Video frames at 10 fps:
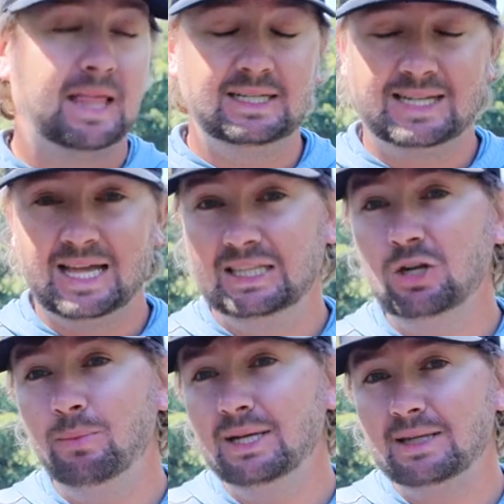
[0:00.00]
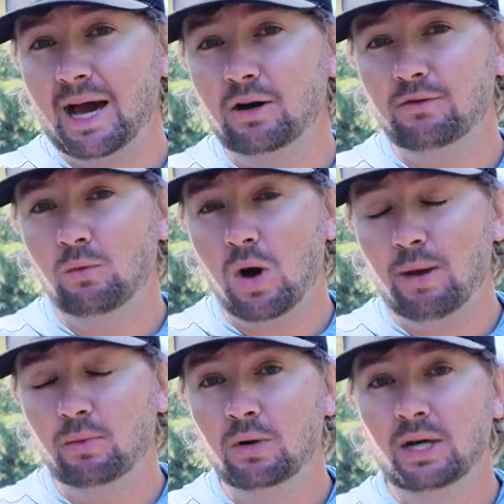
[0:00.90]
It's got a little bit tighter of a
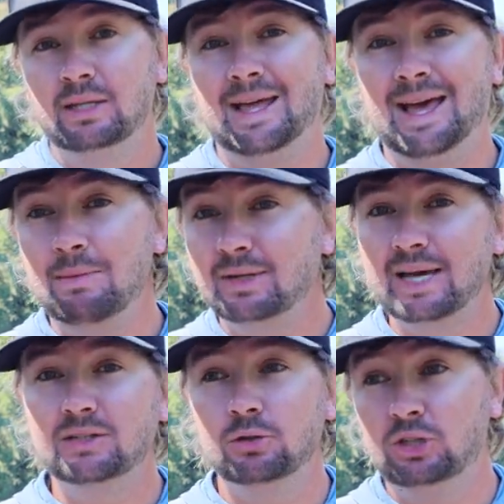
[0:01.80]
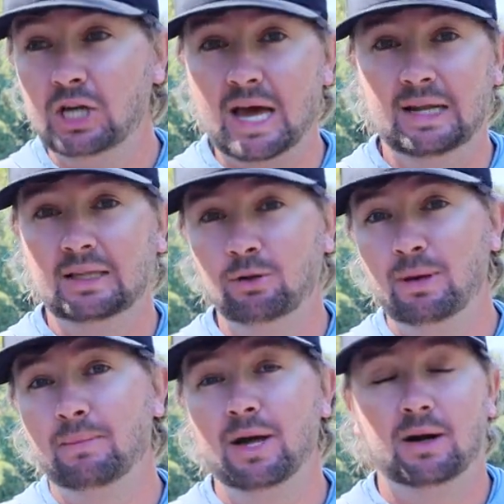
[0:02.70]
wobble that imitates those shad a little
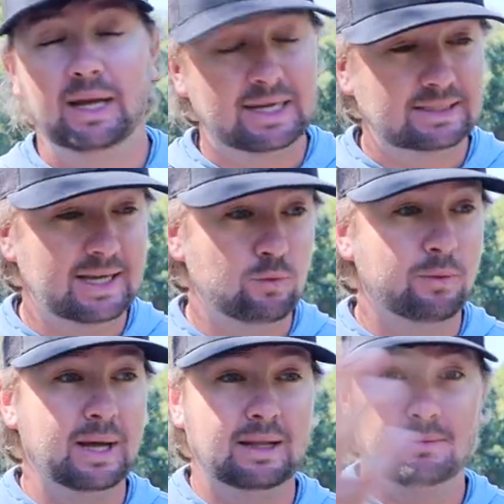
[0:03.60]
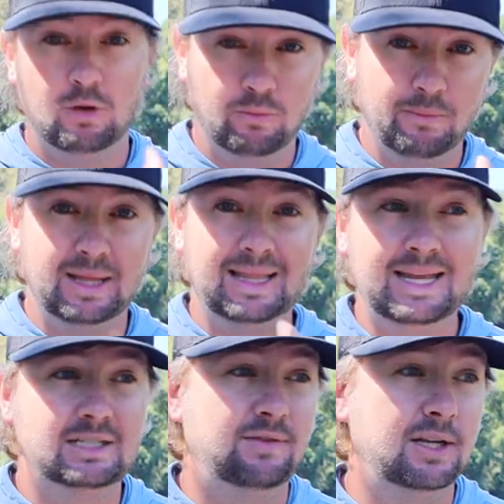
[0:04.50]
bit better. Like I said, one of my
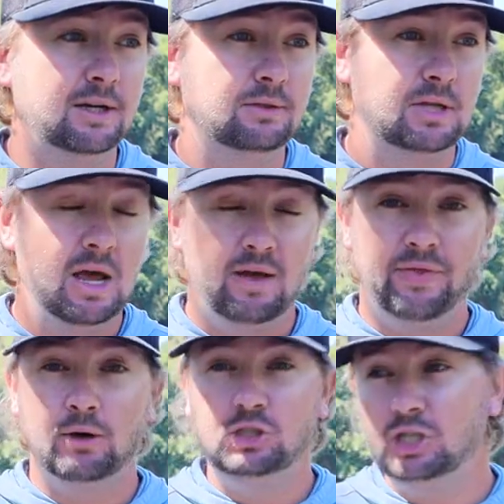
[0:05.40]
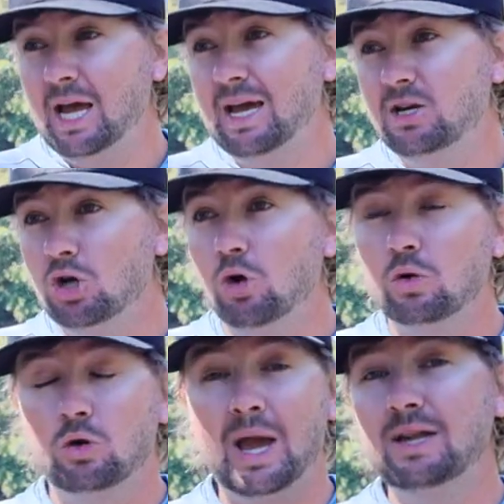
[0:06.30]
latest videos, those shad don't
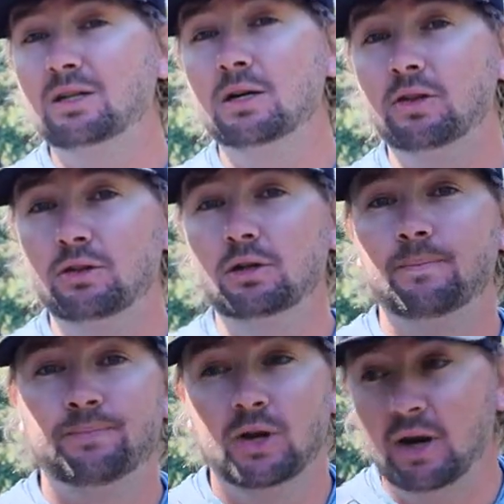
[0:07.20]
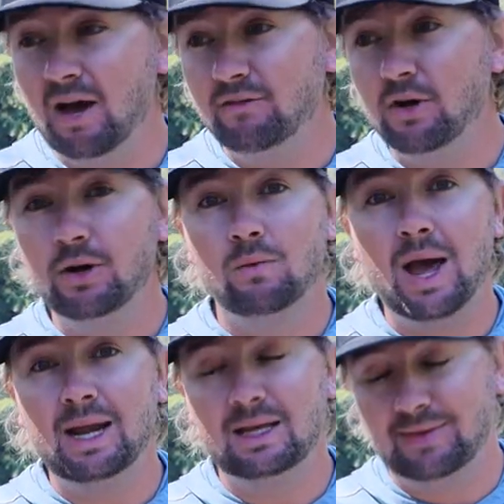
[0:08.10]
create a ton of thump. They're not very erratic.